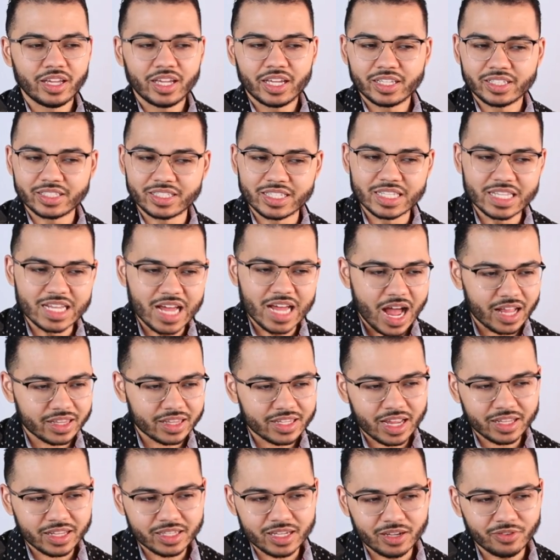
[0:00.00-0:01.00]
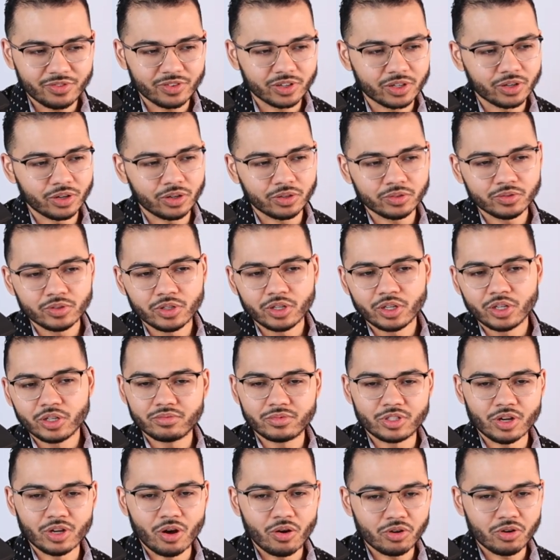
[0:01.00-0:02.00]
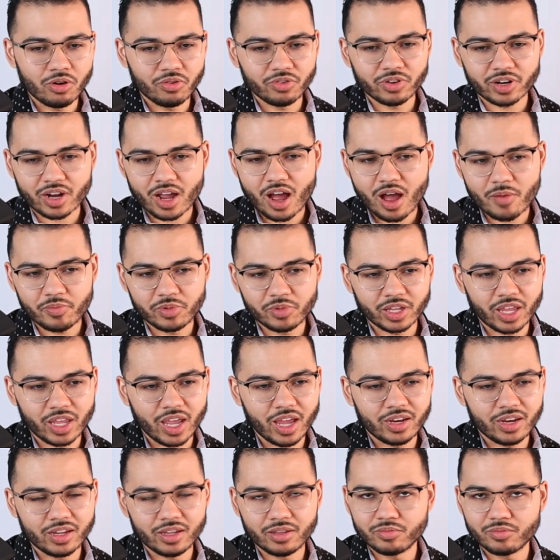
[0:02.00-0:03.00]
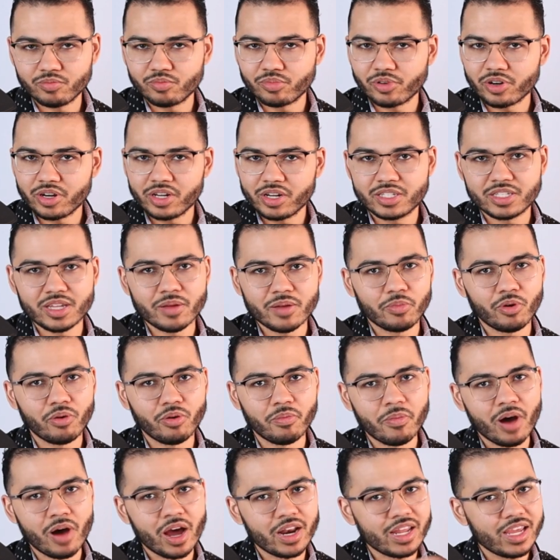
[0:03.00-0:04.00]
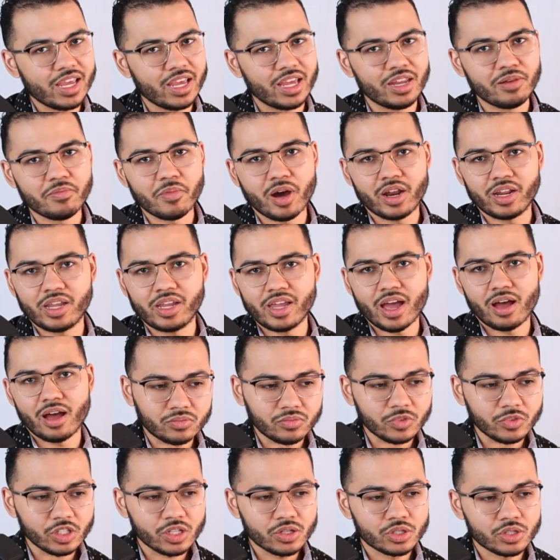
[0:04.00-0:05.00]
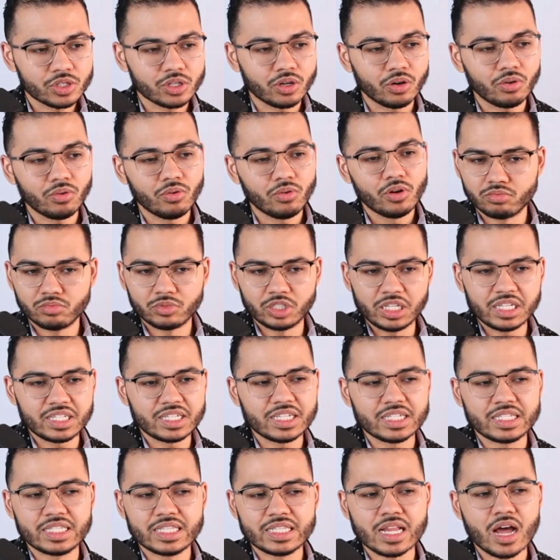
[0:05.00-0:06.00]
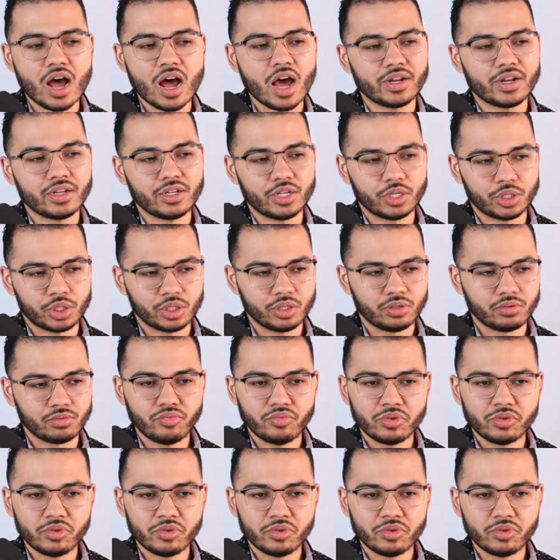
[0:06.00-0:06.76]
It's not that difficult. Don't overcomplicate it. Pretty simple, money in, money out. So this is not an issue.